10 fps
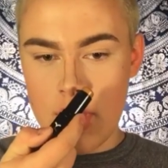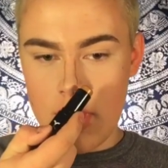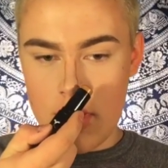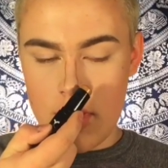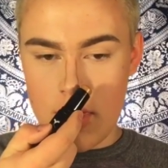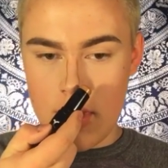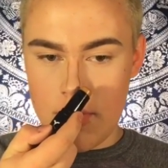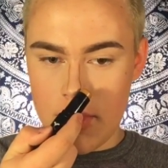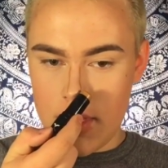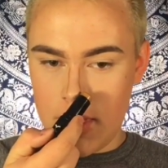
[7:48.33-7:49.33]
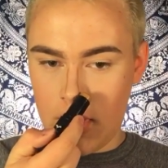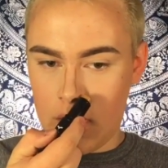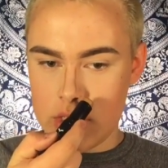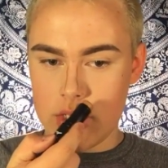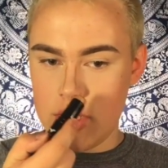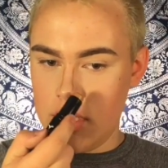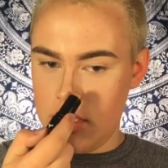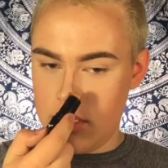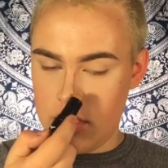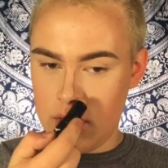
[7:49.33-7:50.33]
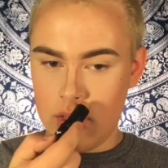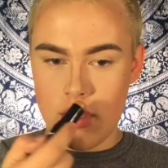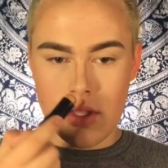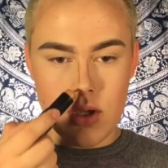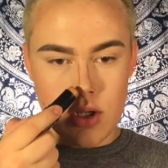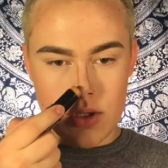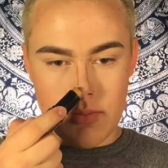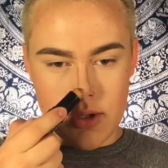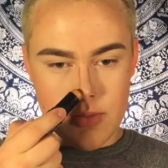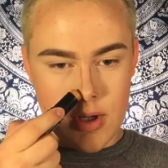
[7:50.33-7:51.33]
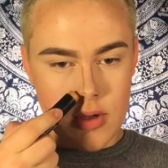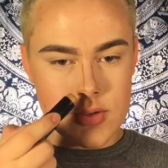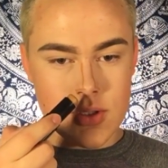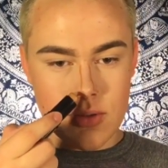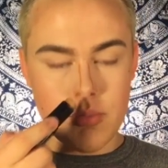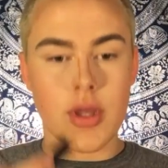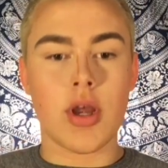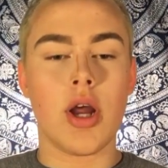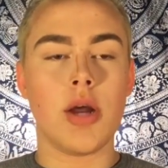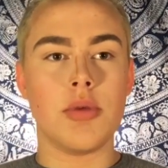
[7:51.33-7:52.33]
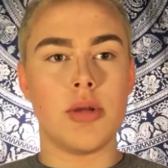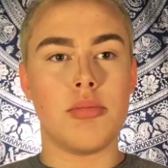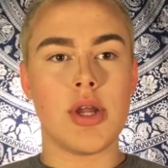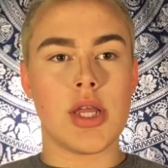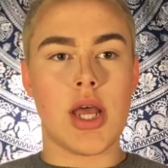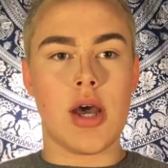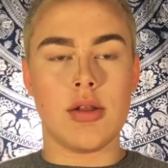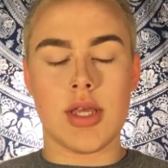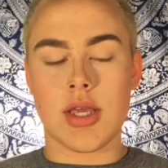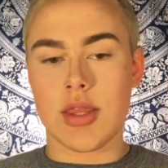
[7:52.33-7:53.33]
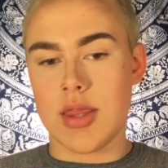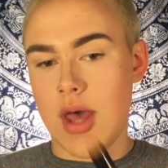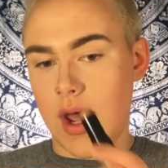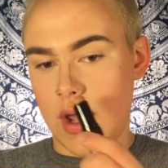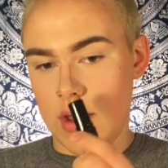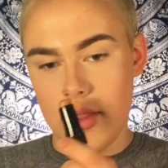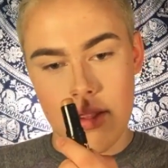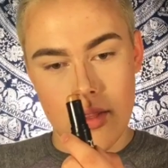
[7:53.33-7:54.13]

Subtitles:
And then I'm going to actually, to make my nose look bigger, I'm going to bring it out like that.